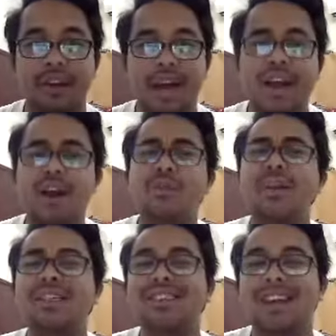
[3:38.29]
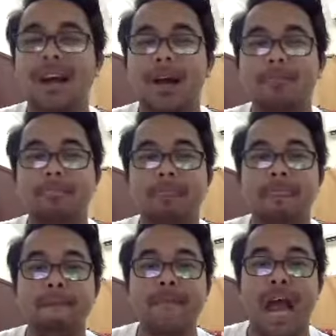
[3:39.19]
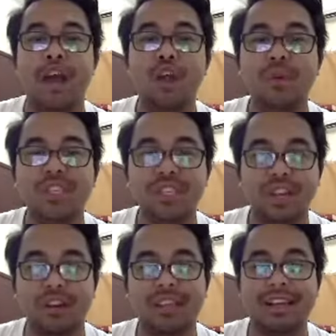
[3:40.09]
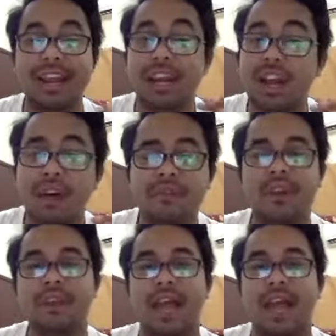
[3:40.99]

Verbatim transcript: I always, um, I always share it, and I love it.